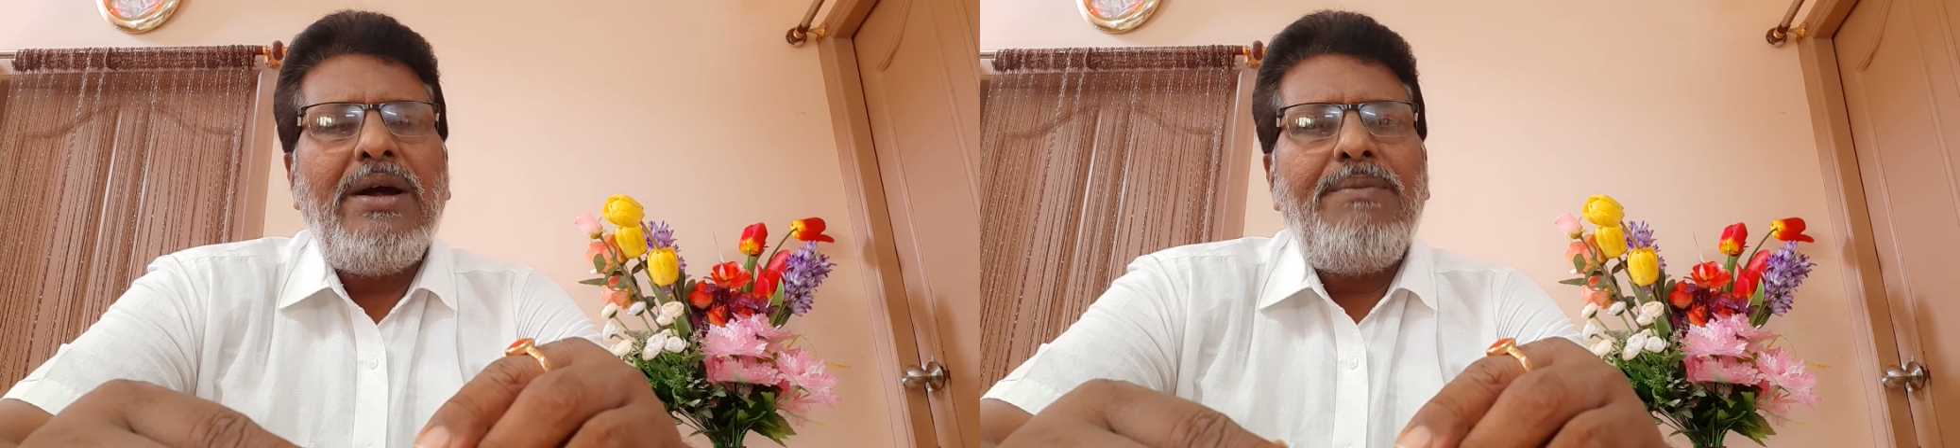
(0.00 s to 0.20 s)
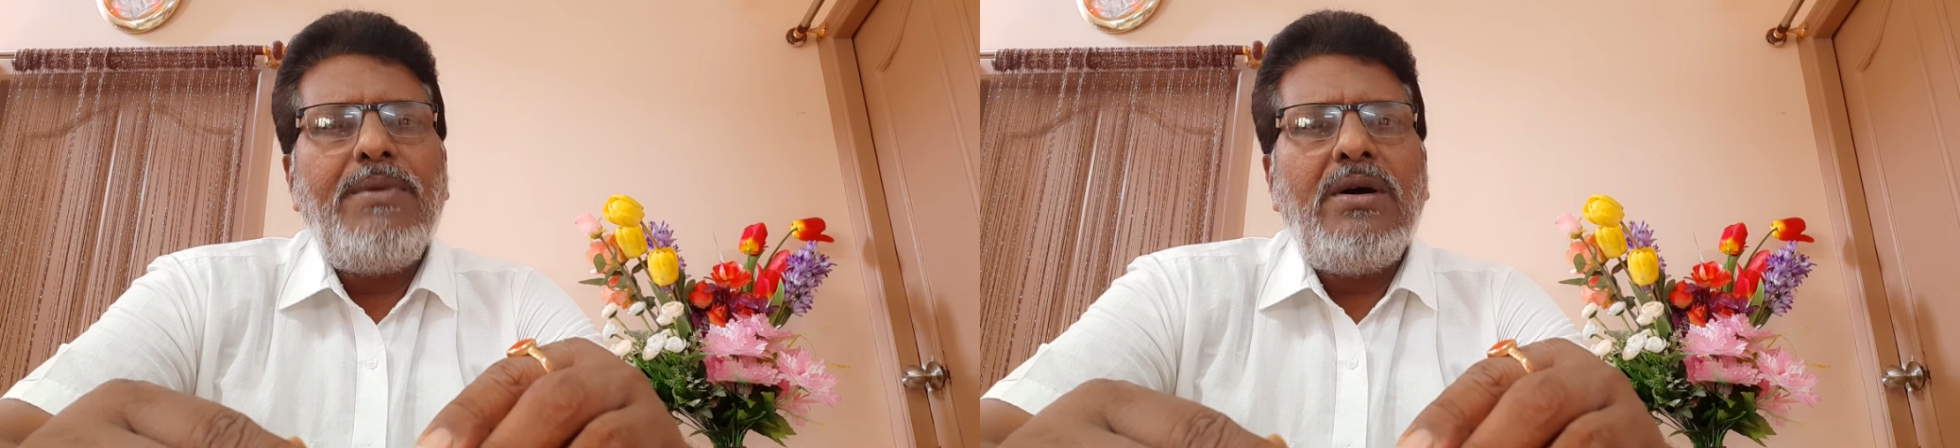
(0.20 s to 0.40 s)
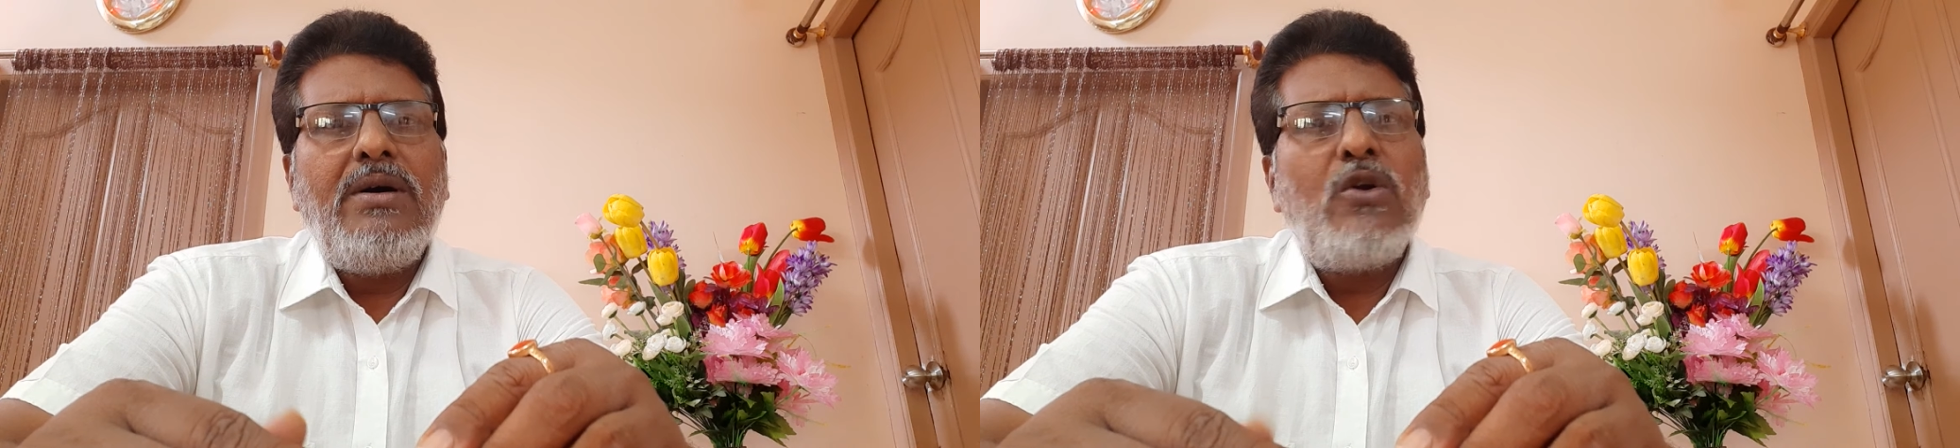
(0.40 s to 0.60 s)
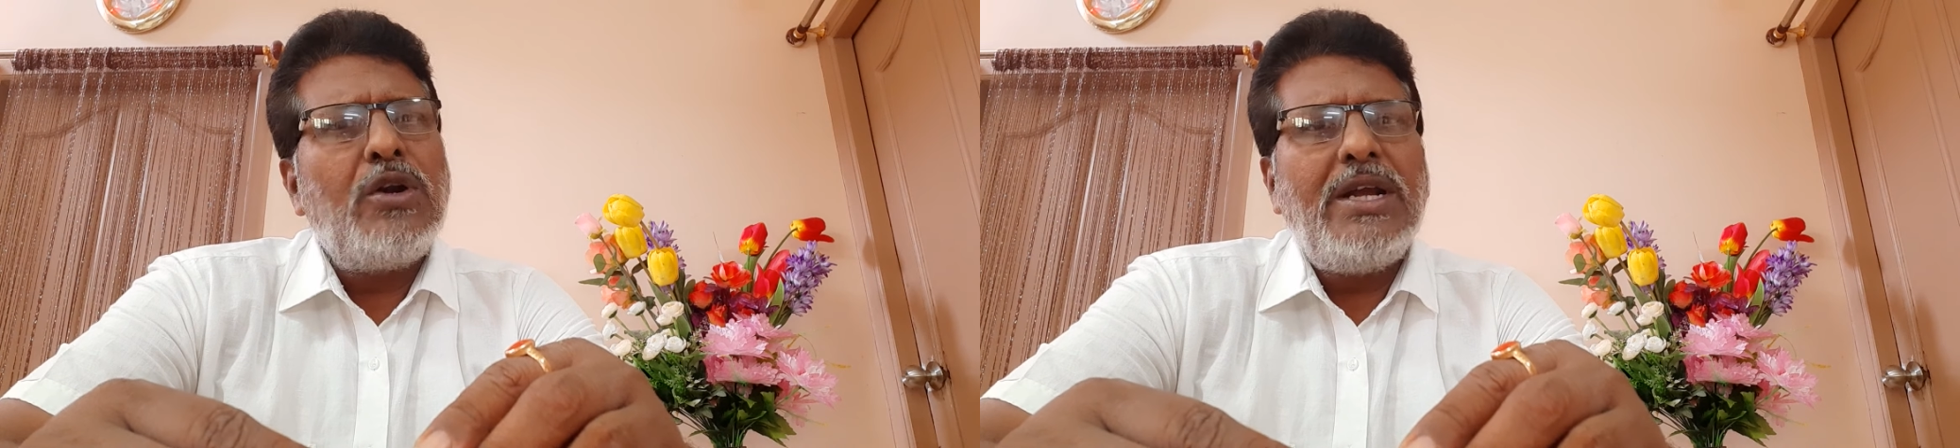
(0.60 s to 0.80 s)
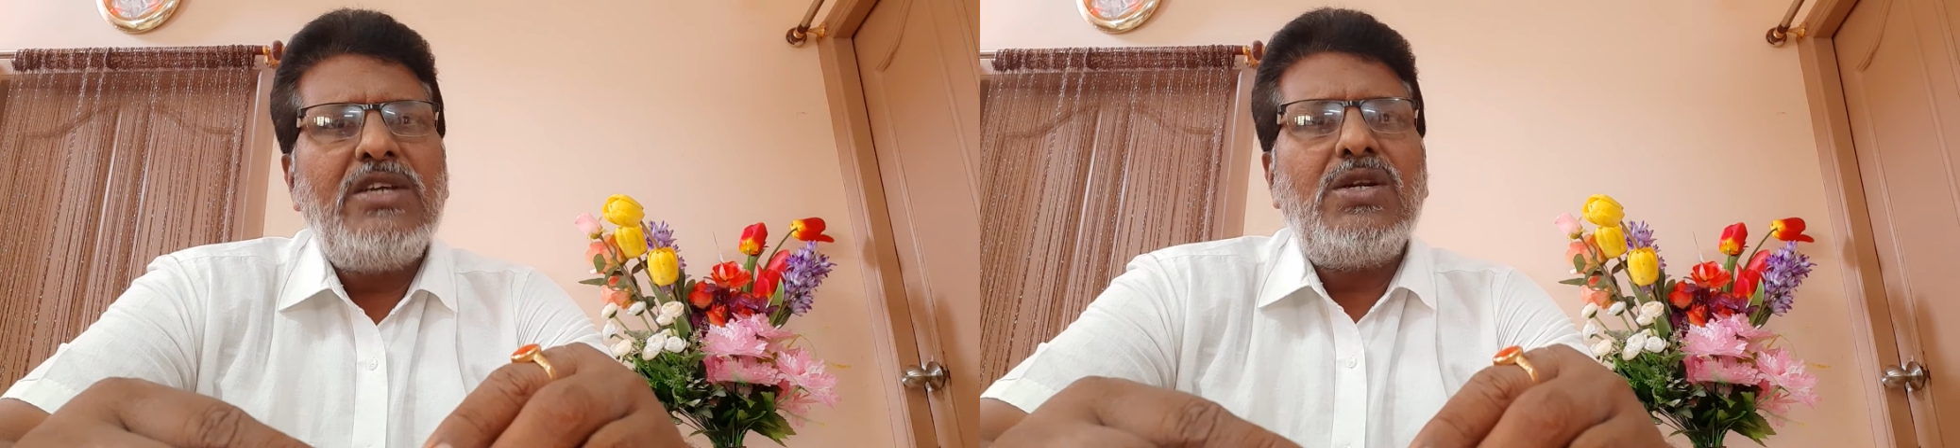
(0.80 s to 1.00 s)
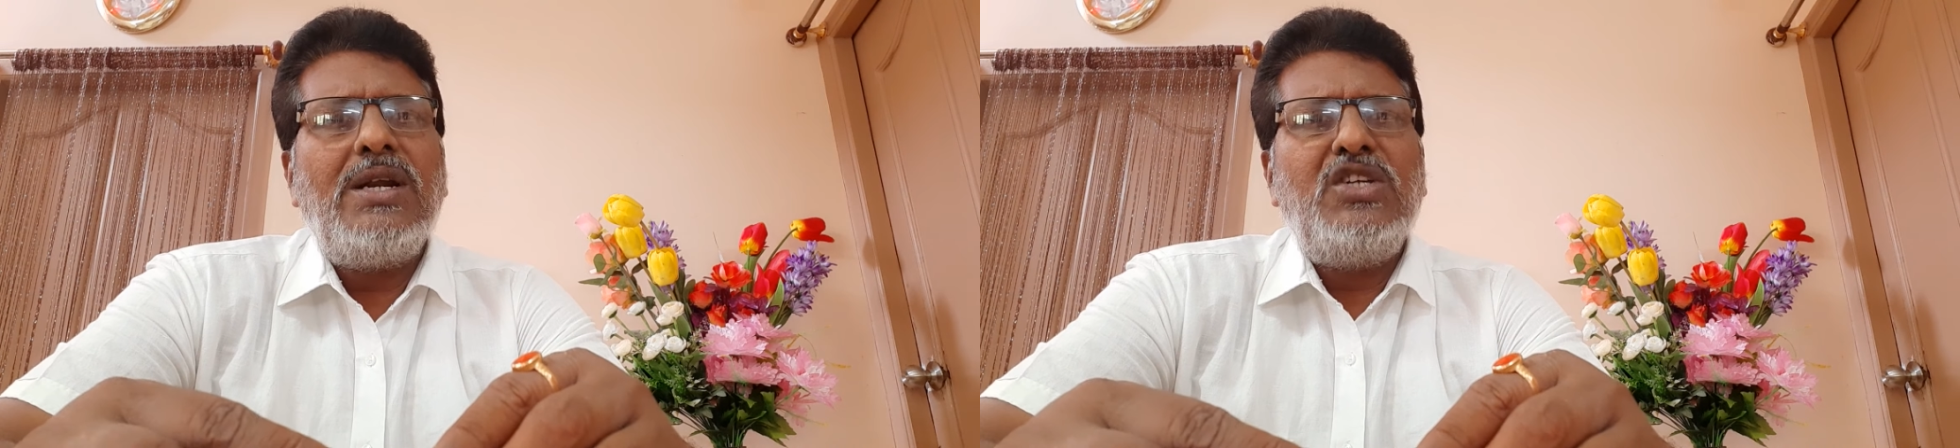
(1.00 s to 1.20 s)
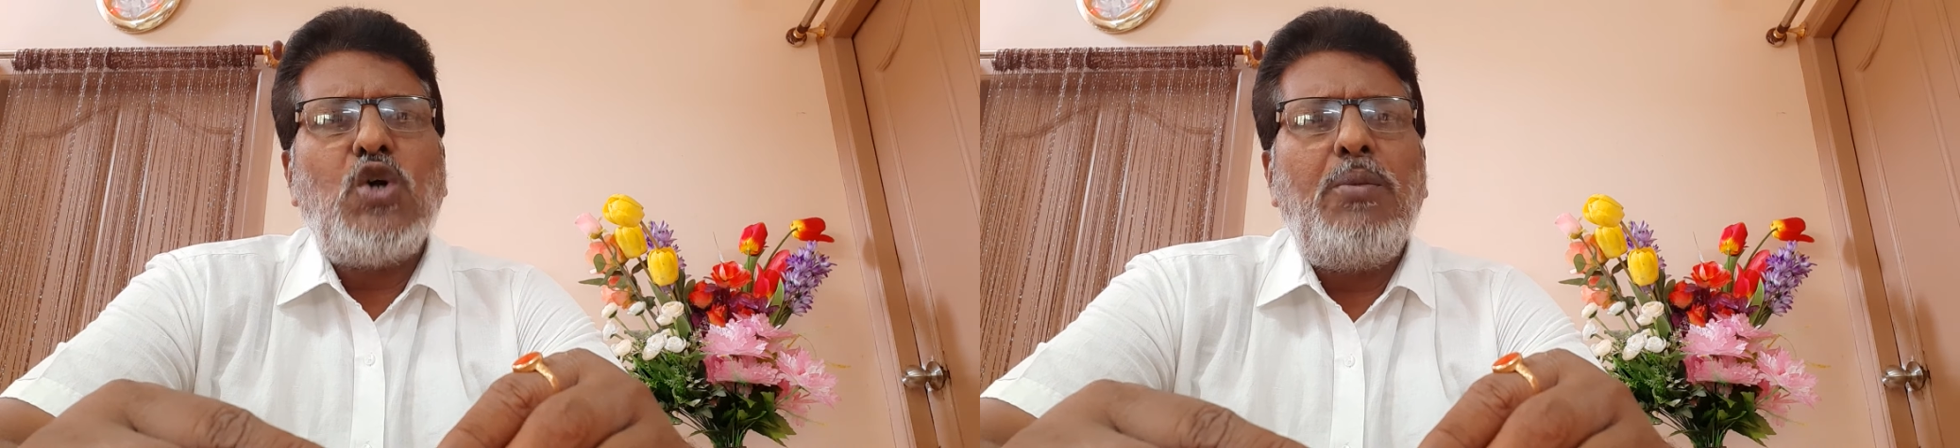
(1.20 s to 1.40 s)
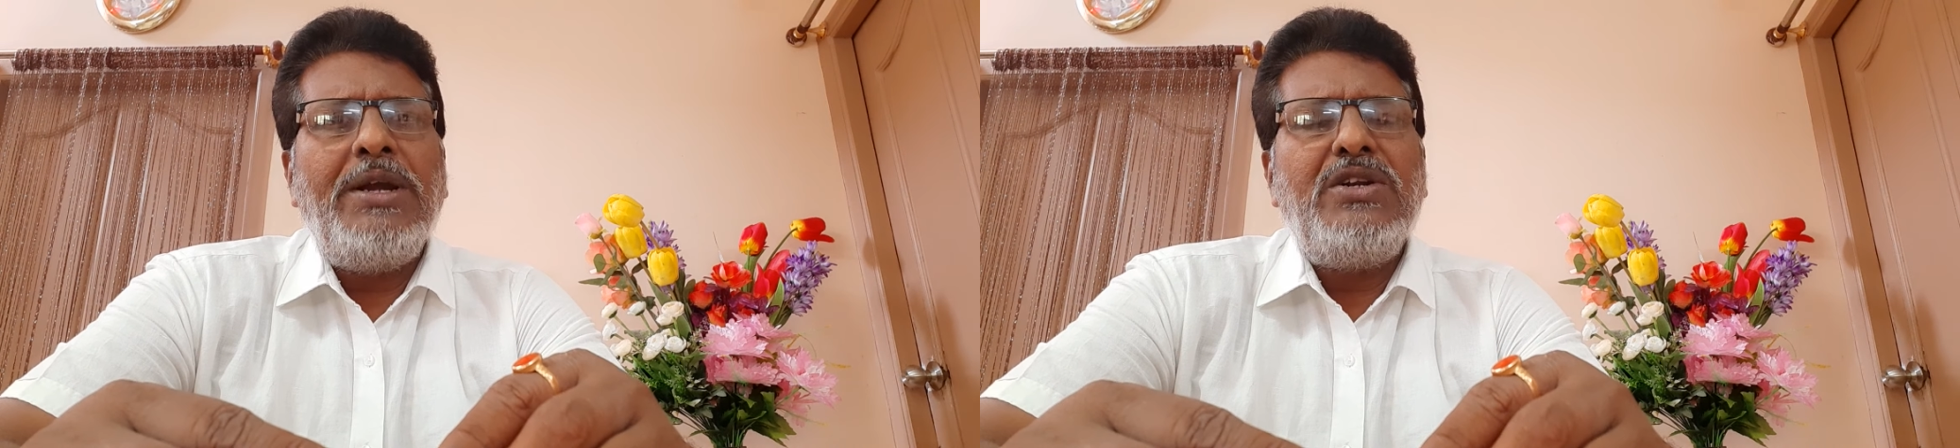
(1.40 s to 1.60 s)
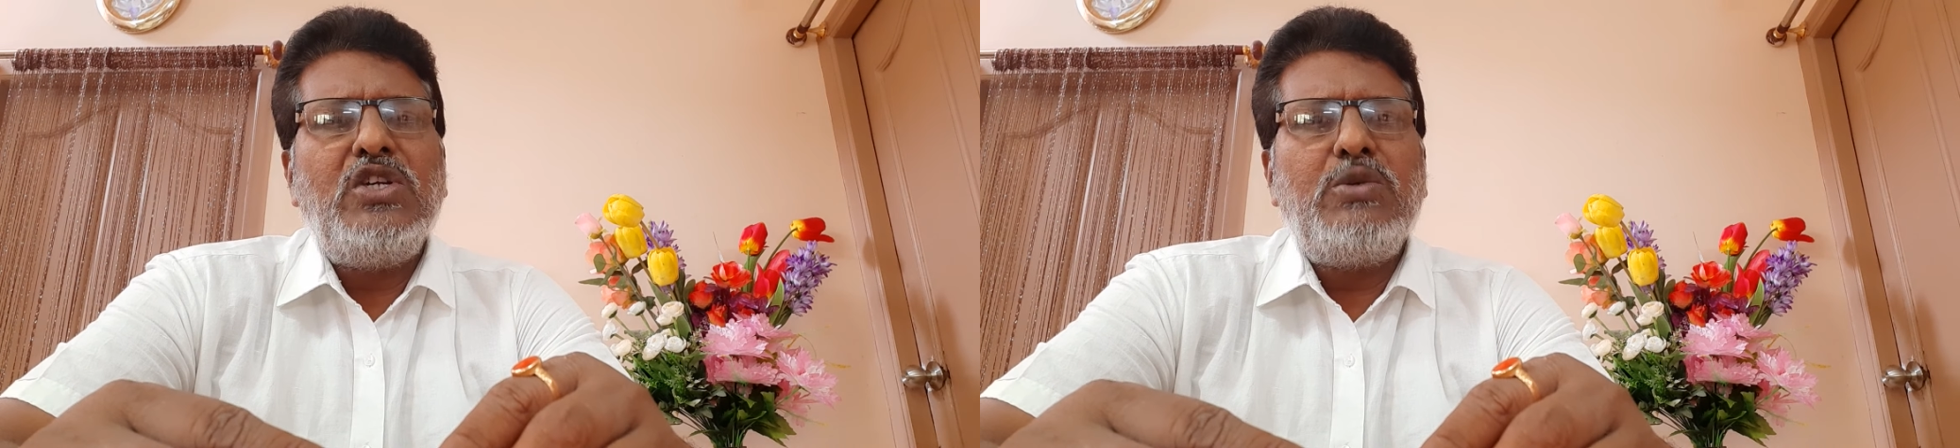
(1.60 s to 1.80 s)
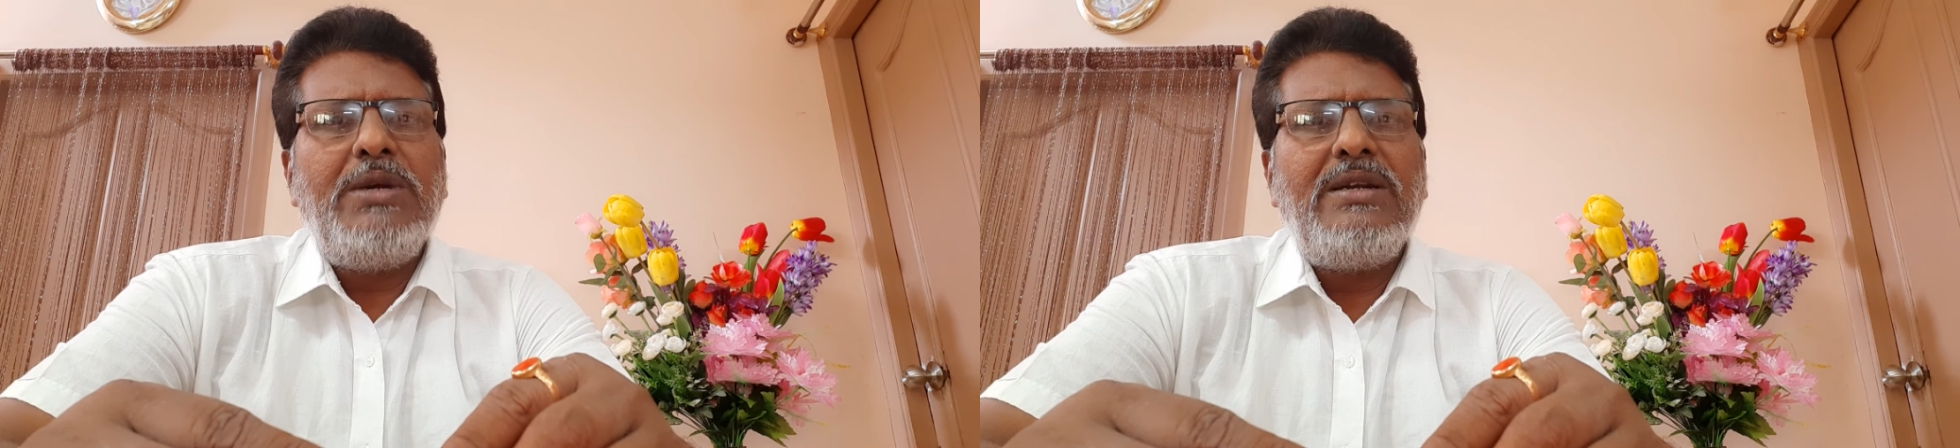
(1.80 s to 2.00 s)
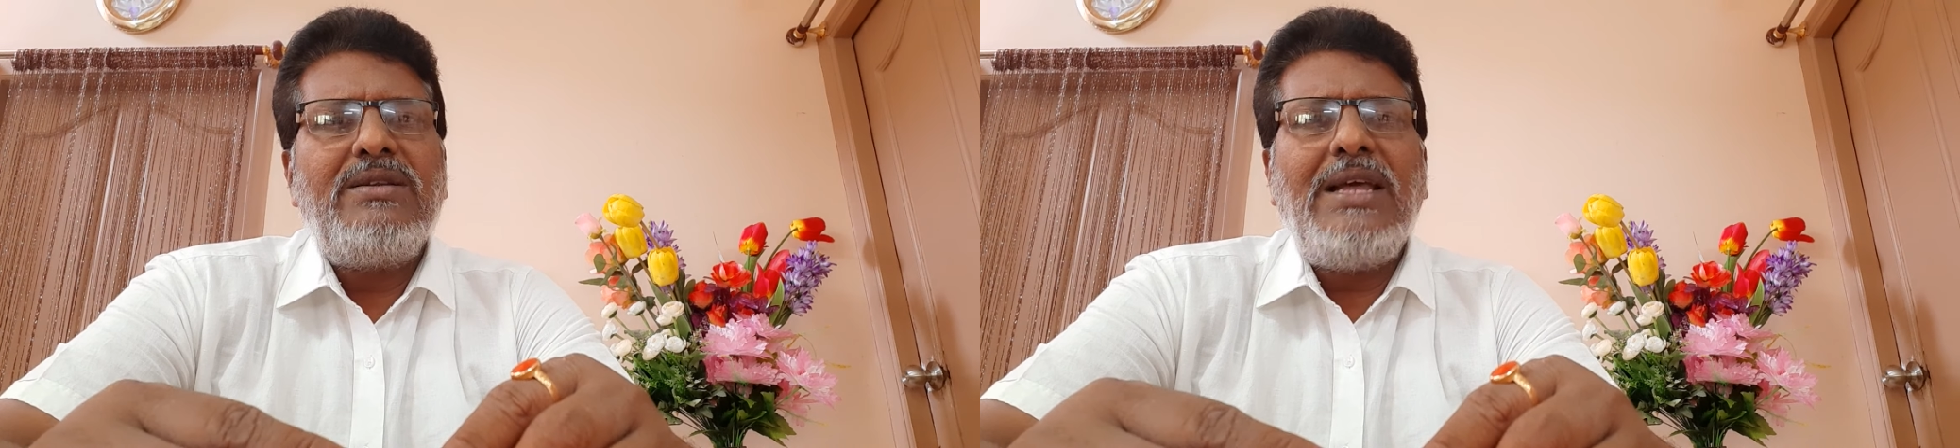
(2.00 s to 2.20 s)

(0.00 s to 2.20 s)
and rotation and job enrichment?